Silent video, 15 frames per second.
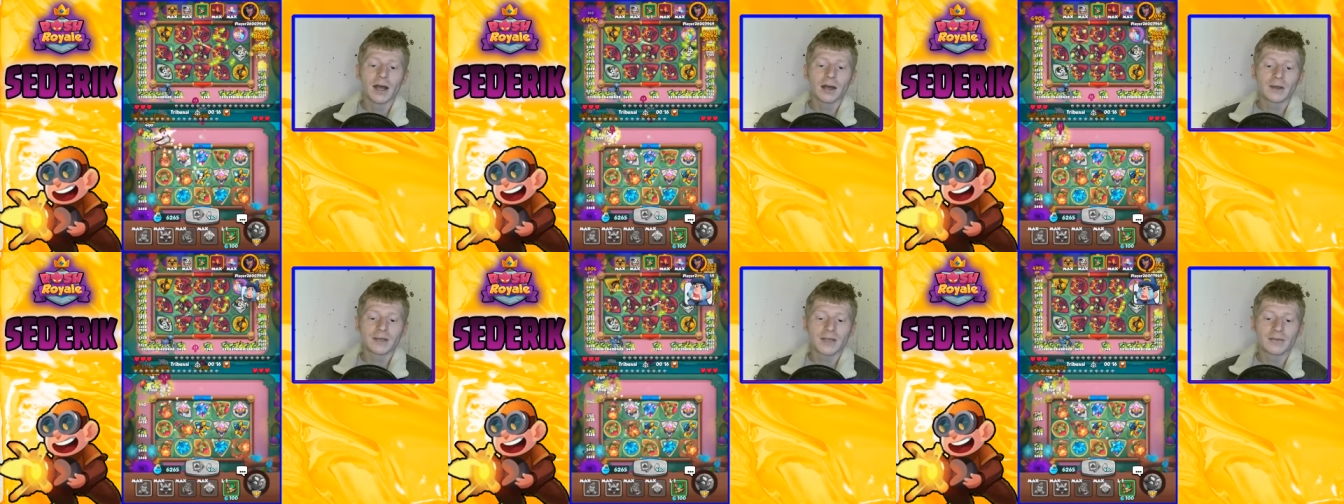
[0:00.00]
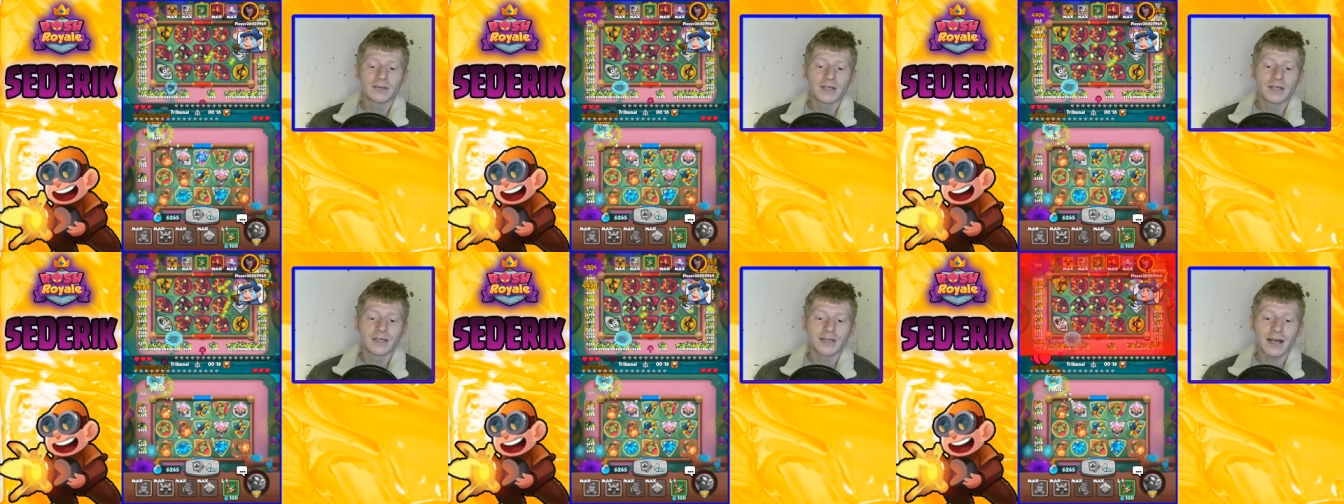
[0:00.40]

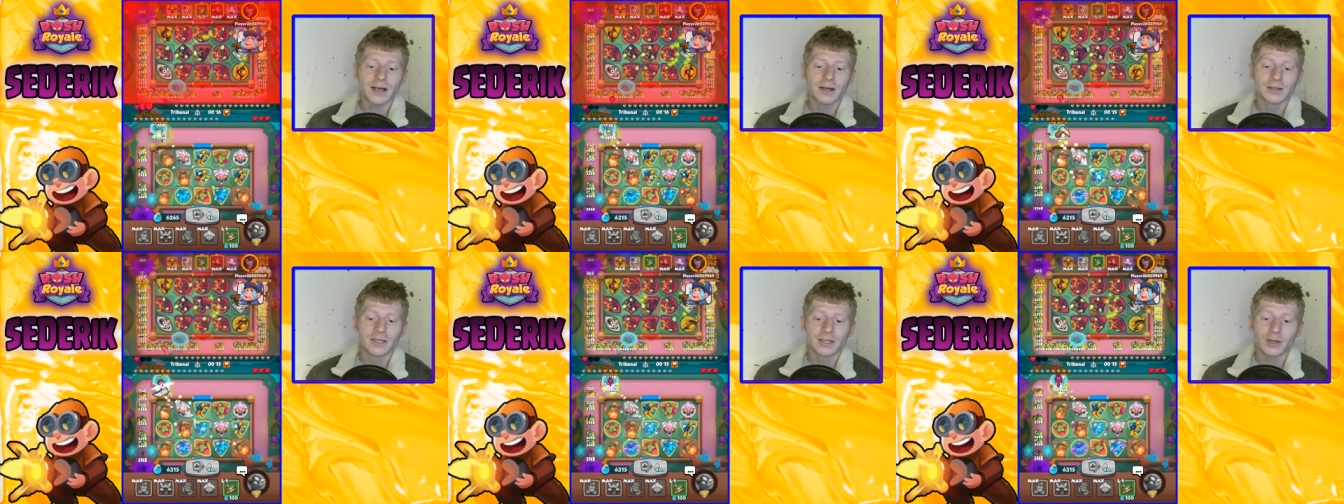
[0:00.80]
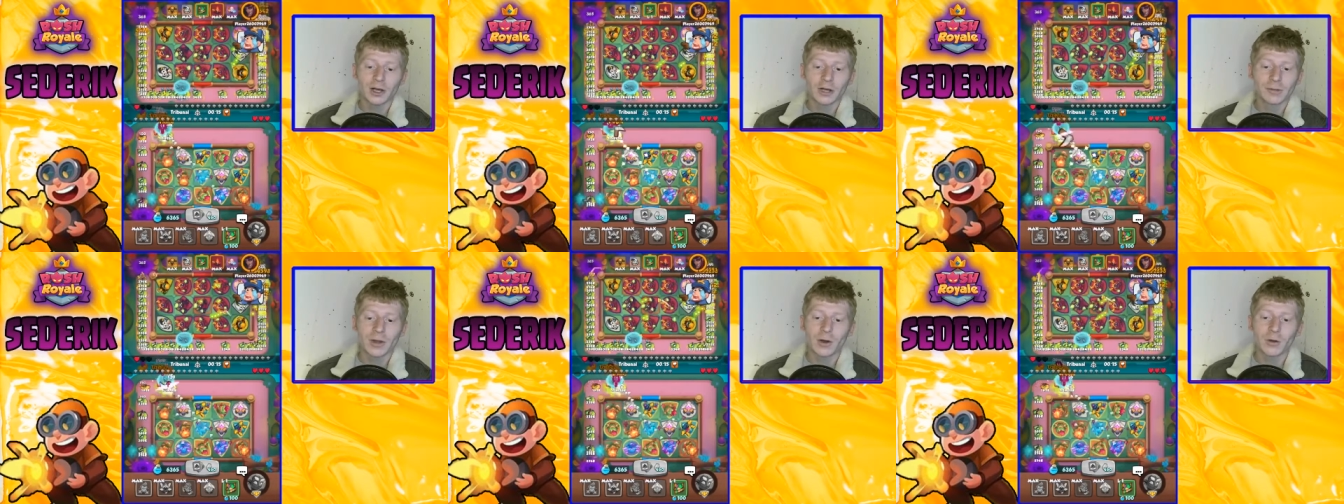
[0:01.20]
seventeen seconds, he's not
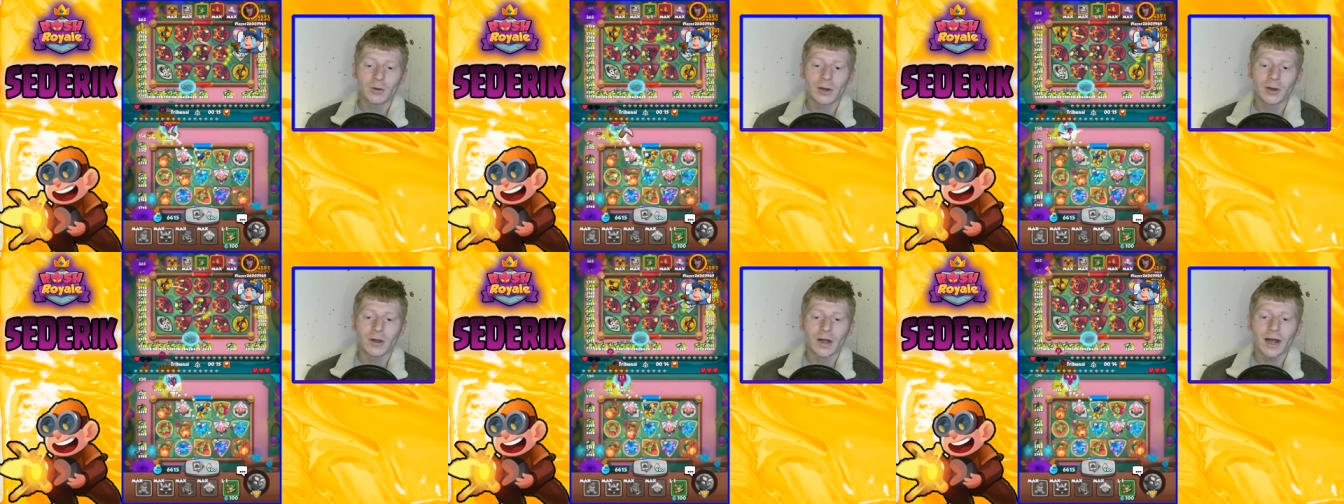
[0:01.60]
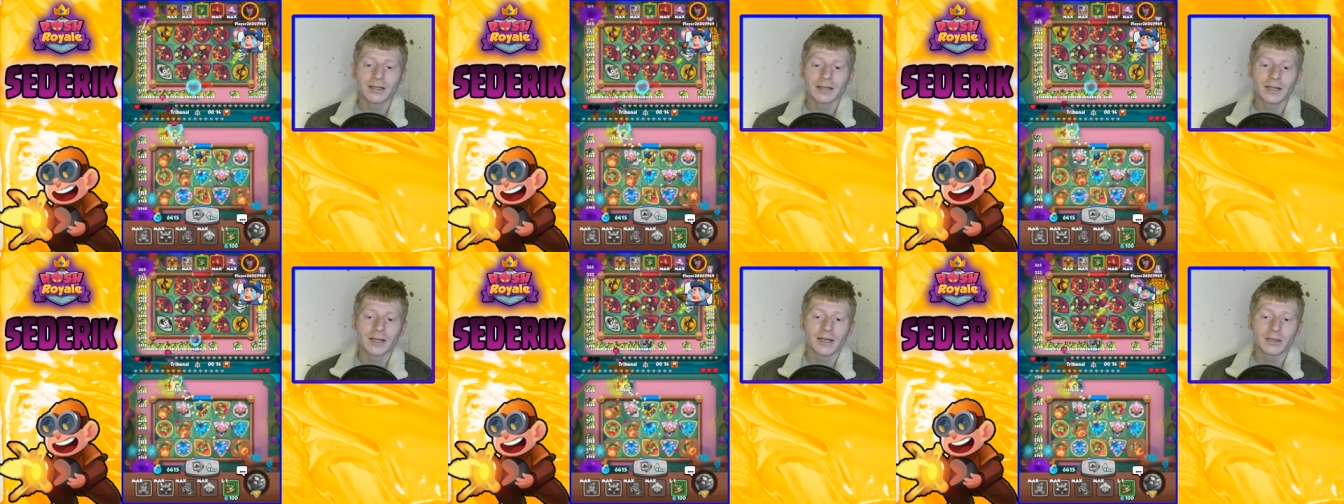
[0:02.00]
going to be holding on, guys,
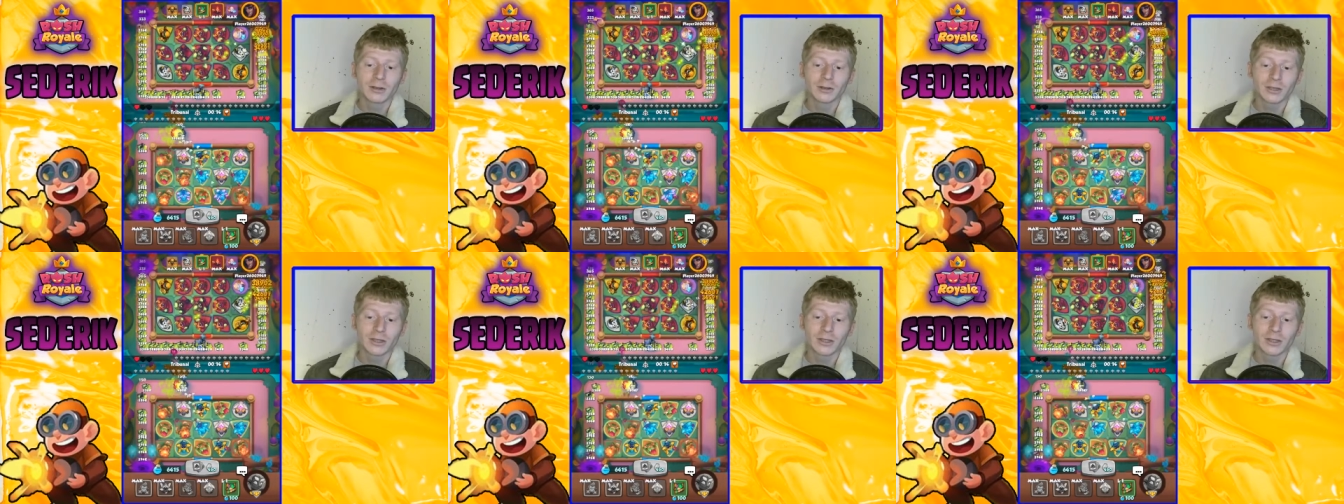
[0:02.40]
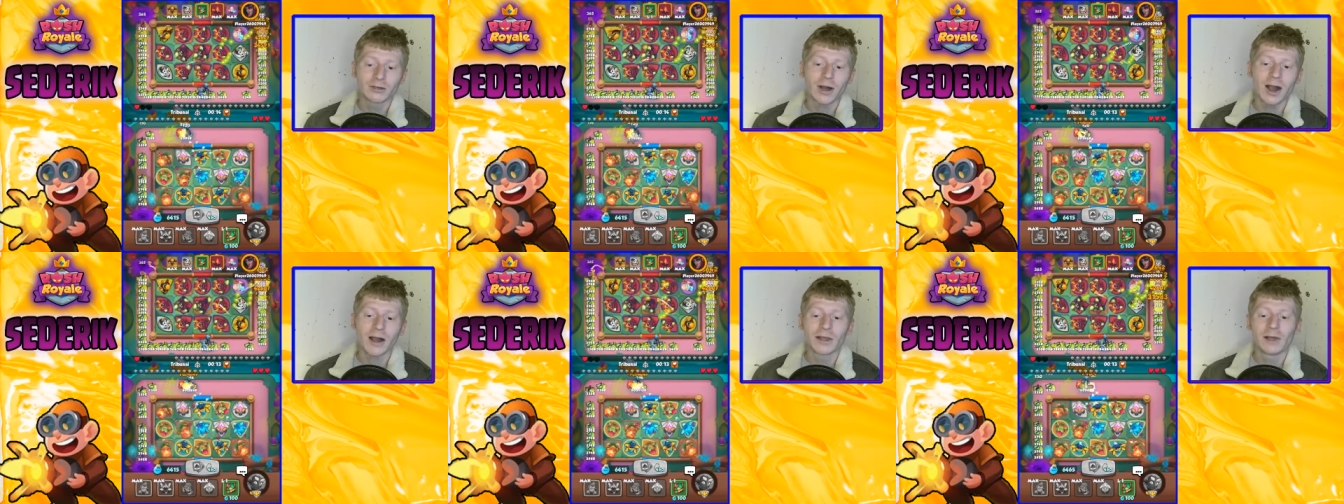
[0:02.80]
and he does
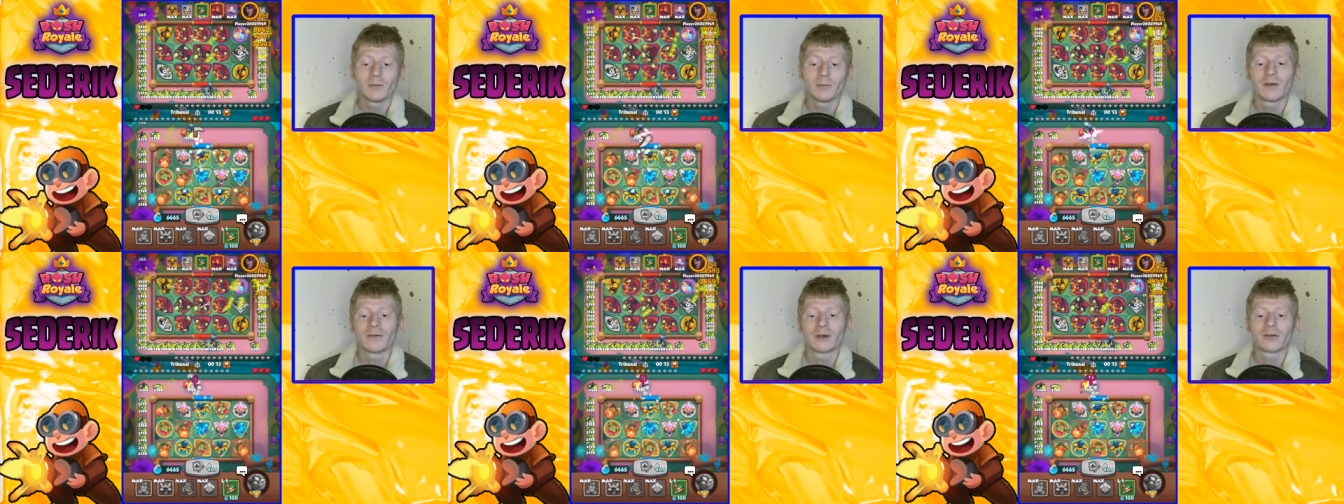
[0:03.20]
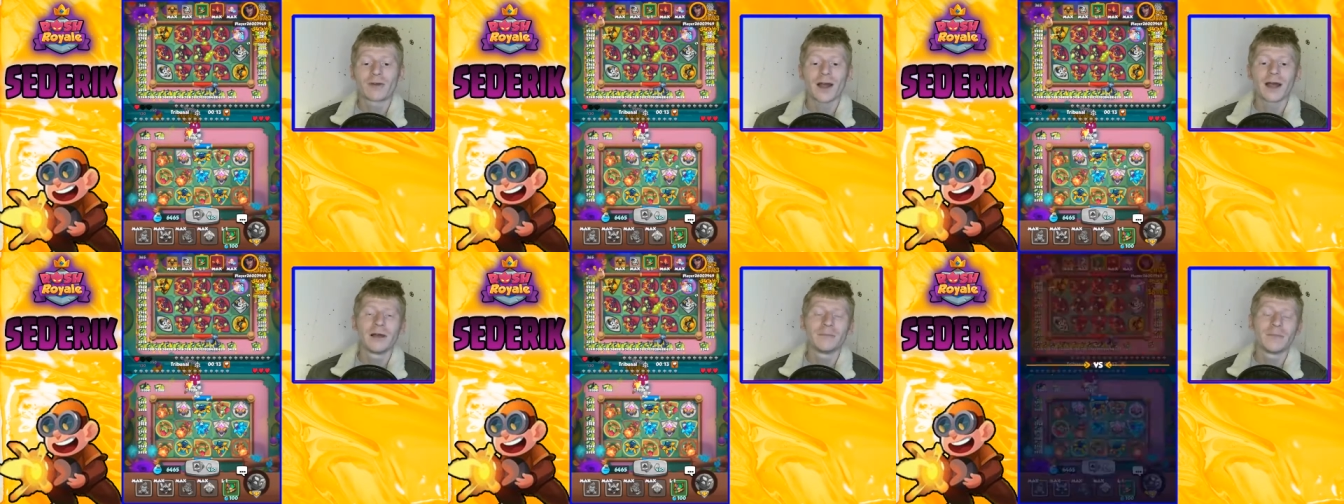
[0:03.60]
cry with the
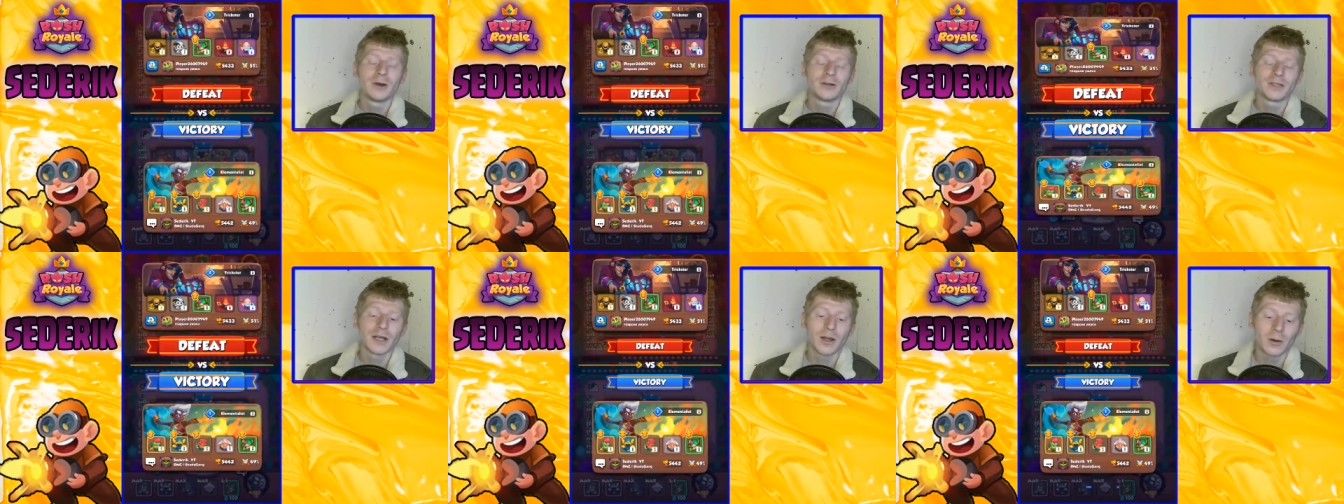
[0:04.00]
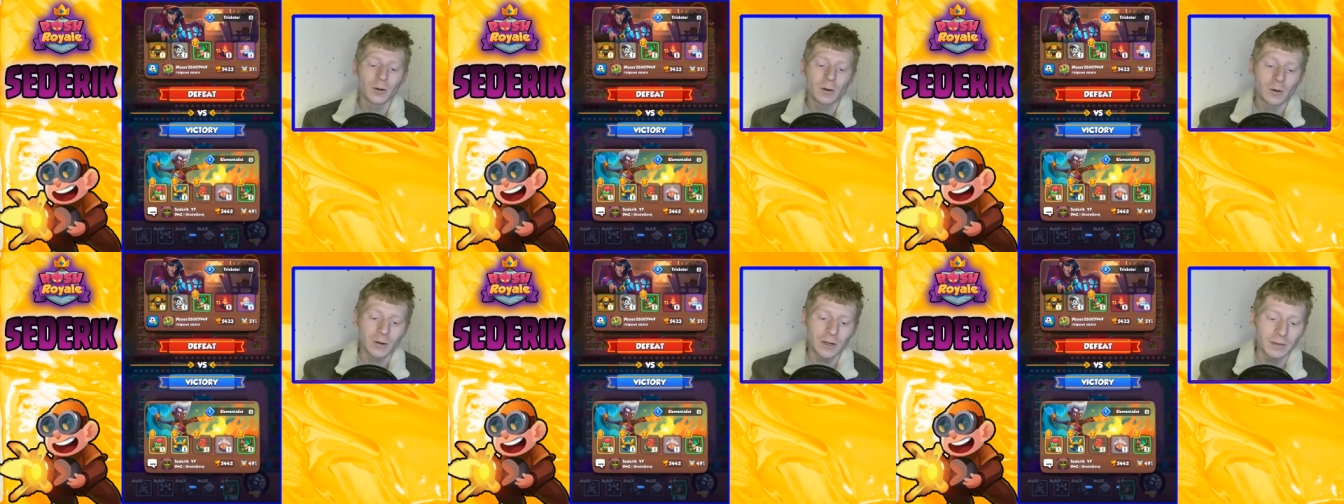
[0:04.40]
crying emoji.
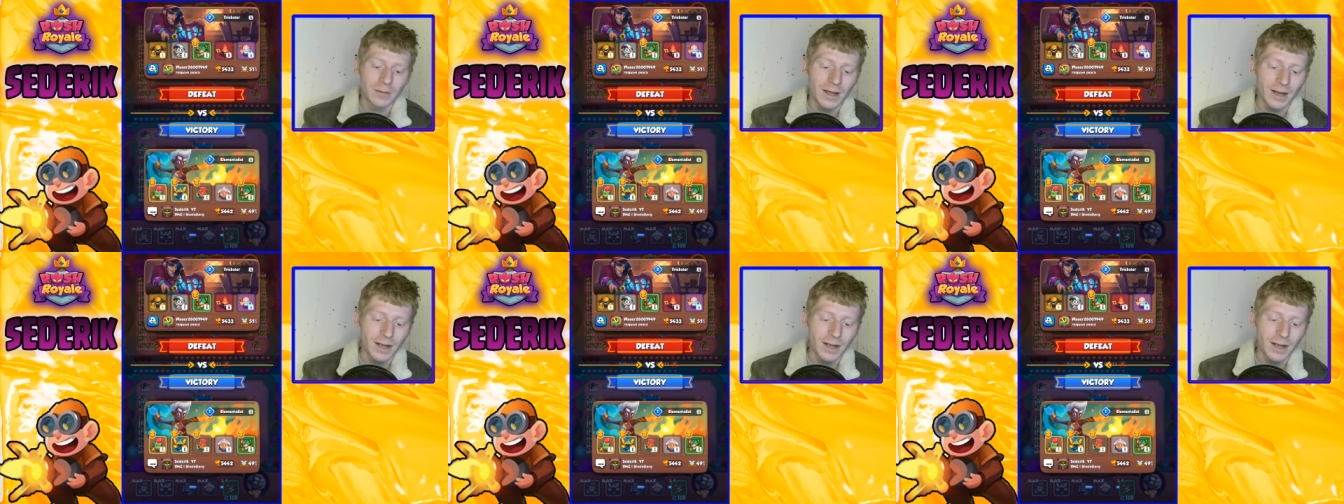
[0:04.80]
Unlucky, mate.